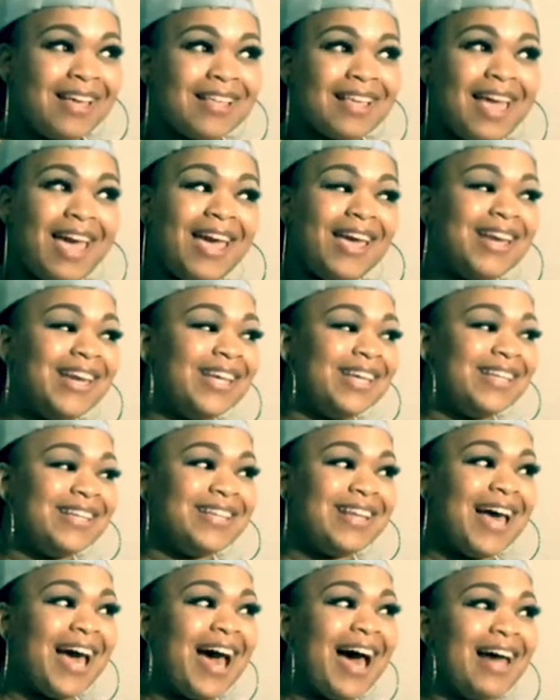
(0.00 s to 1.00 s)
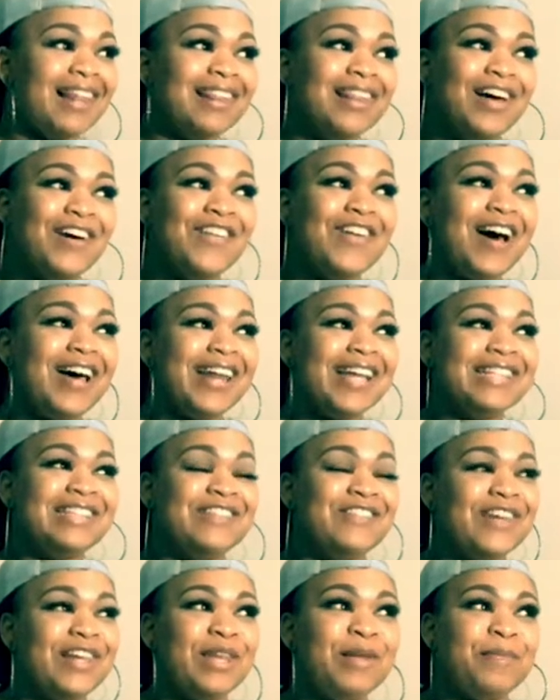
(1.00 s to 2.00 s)
Kanan, I love how they
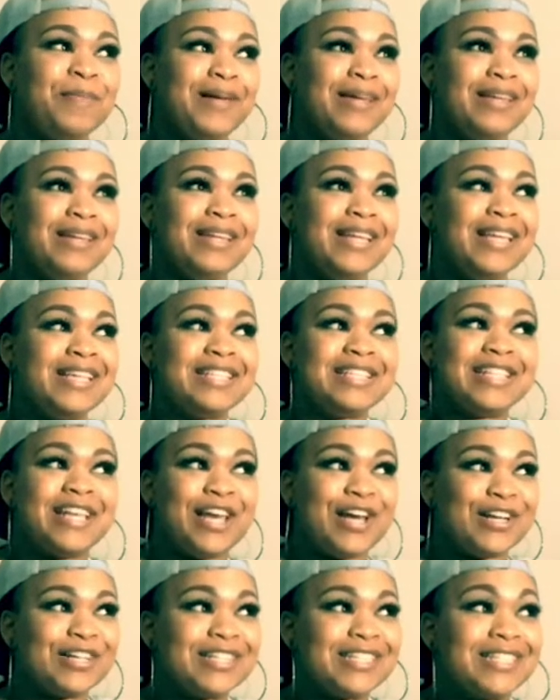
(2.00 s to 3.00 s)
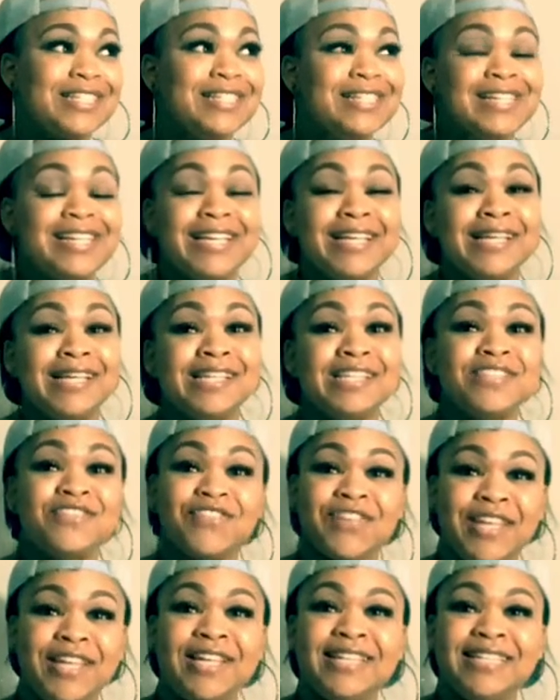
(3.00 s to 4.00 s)
developing his character. He is
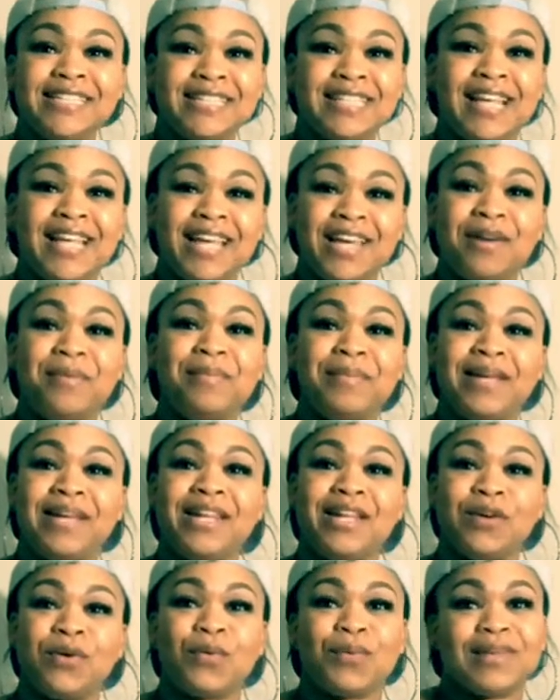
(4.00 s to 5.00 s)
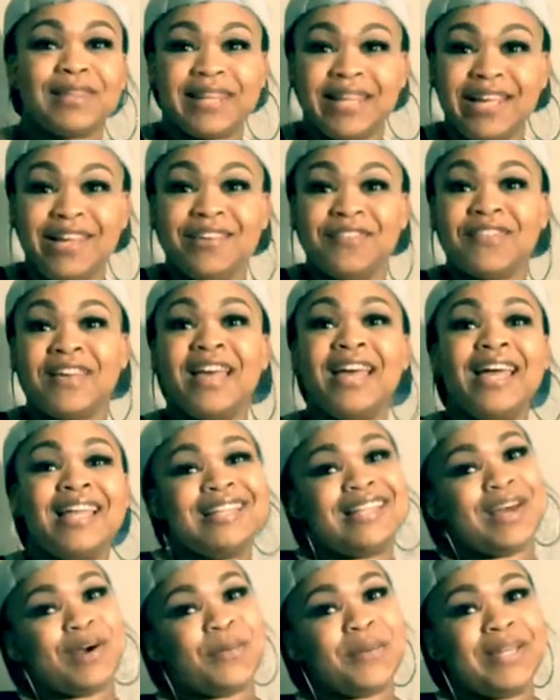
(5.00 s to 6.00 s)
that comedic relief
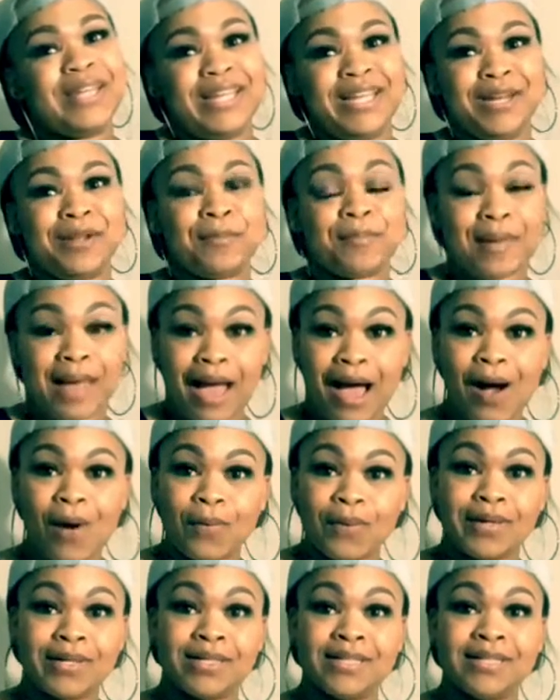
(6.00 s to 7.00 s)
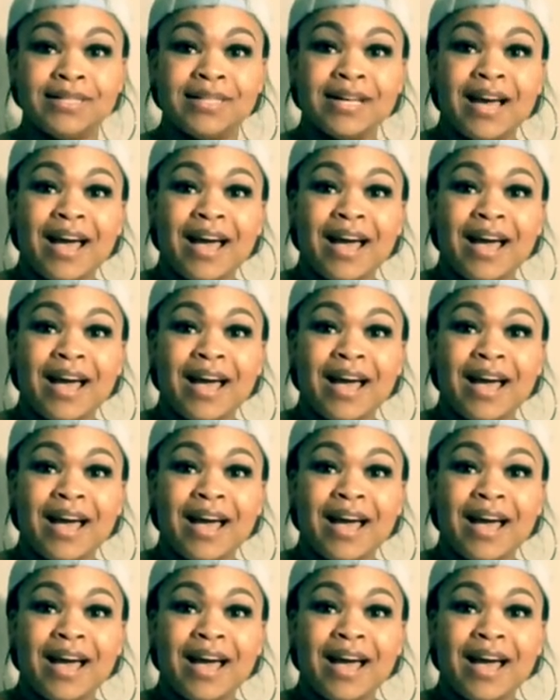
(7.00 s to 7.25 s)
that we need in Power.